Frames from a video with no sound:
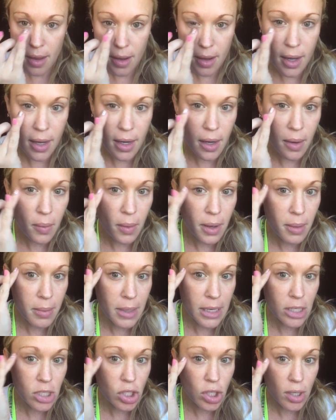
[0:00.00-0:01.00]
And I want to
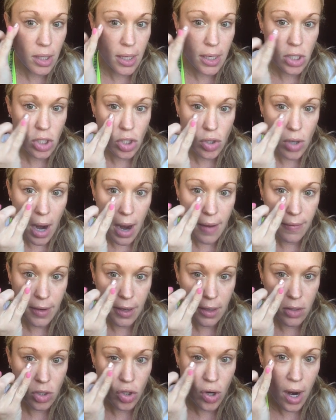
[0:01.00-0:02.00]
make sure that it's
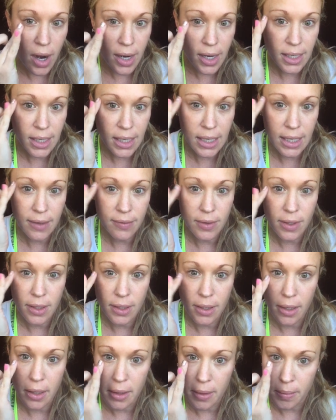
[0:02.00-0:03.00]
drying
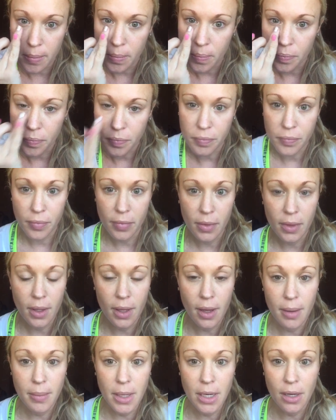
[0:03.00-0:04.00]
evenly.
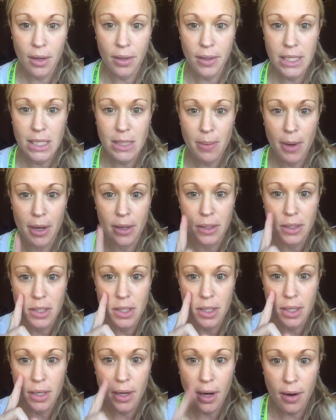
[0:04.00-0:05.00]
I mean, holy smokes,
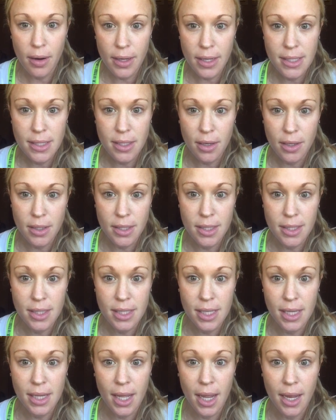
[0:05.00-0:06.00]
you can already start to
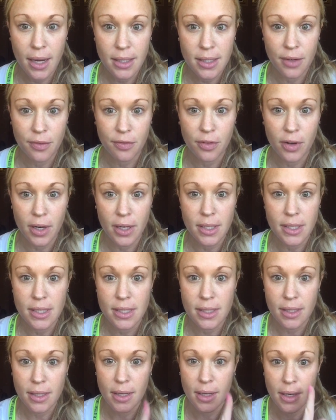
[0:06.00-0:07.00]
see that difference.
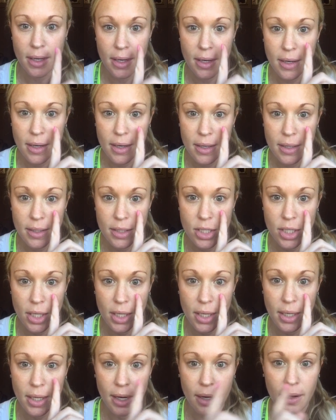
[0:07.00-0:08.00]

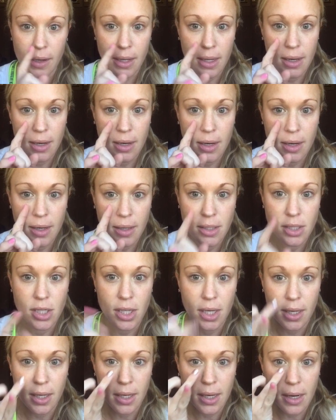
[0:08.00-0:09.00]
Check it out here,
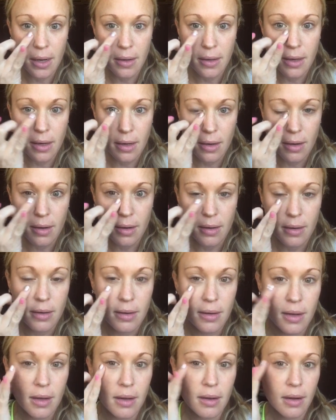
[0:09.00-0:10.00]
check it out here.
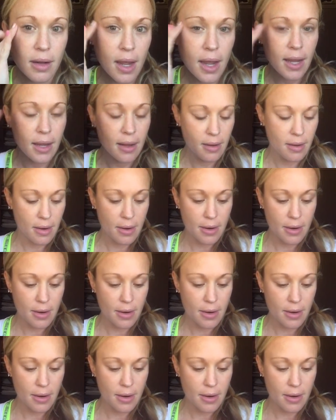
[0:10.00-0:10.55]
Okay?